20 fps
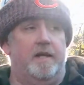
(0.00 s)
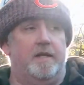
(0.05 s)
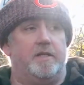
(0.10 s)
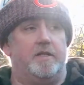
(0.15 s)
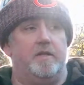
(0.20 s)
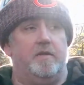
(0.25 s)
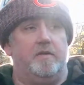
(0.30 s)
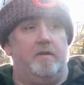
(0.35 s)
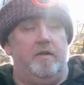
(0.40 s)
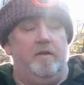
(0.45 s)

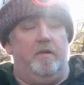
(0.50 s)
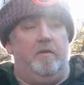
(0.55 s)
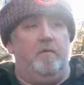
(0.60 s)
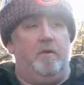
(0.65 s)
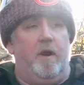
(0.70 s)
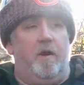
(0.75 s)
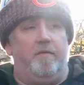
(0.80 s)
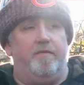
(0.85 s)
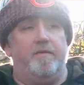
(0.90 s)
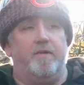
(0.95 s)
So, you know,
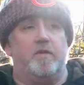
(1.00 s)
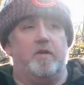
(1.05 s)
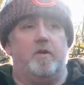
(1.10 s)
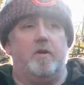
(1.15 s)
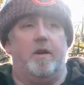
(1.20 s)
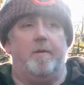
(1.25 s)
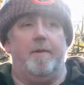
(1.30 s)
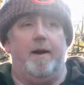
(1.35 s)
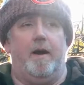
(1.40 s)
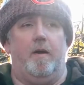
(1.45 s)
we often
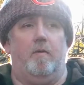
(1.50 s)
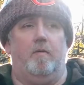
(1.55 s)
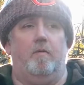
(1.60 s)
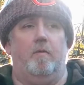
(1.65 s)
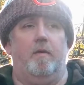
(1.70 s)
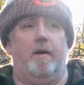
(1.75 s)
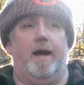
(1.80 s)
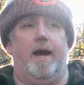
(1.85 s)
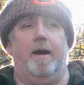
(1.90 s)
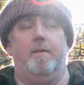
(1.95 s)
talk about
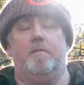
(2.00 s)
how